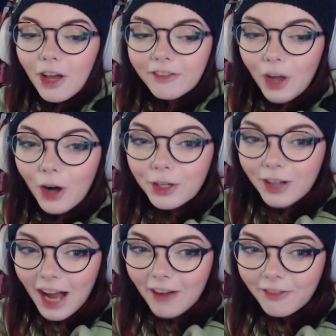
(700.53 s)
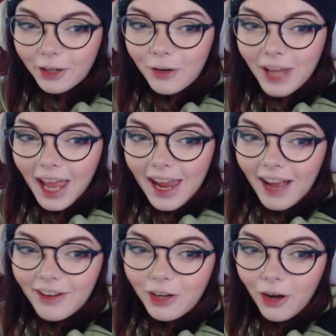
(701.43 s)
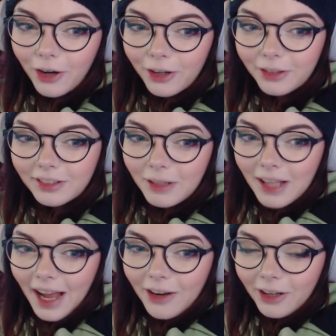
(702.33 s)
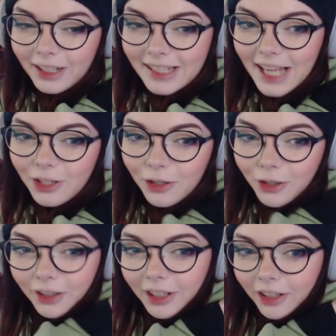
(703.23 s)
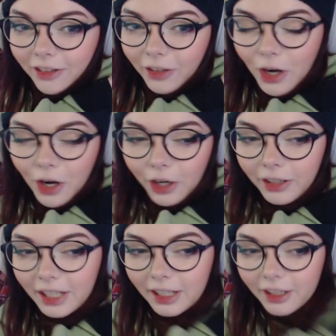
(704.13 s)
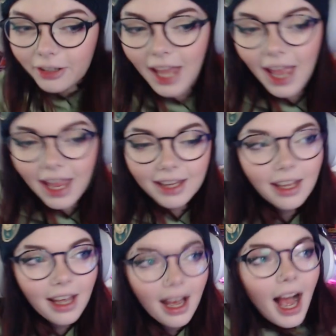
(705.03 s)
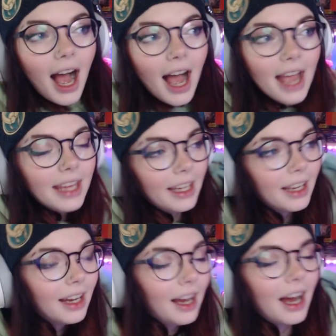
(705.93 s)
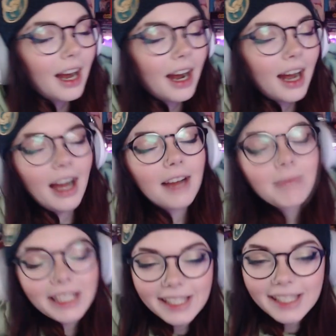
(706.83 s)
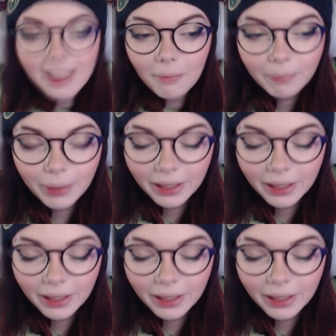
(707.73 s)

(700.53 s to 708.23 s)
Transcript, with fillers: Doctor Aphra, okay? I got her, I got a tattoo for her, okay? I am a simp.